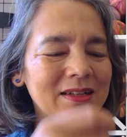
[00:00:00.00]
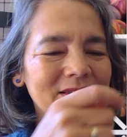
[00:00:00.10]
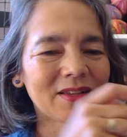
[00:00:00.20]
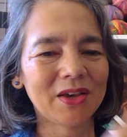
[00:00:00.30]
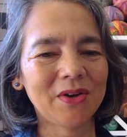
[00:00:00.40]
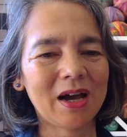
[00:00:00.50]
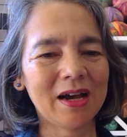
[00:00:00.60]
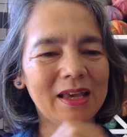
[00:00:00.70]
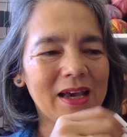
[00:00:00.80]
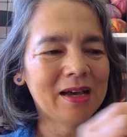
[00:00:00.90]
So
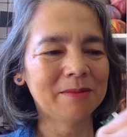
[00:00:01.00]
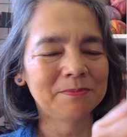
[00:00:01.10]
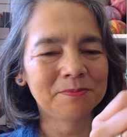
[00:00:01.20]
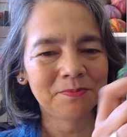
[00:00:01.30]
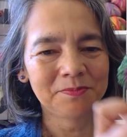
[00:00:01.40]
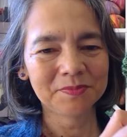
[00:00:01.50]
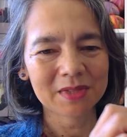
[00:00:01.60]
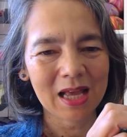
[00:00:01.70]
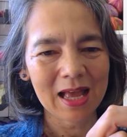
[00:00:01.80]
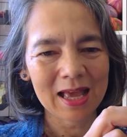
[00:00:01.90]
I am
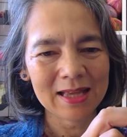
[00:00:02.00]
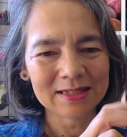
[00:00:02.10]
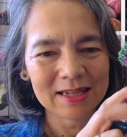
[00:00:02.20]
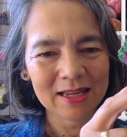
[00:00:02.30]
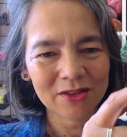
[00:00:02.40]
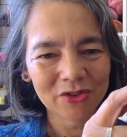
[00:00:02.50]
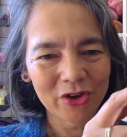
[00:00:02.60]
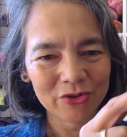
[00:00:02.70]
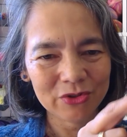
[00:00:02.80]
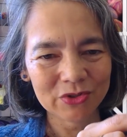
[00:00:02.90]
adding
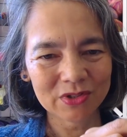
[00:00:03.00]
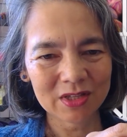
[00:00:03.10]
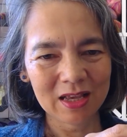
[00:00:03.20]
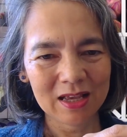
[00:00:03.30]
those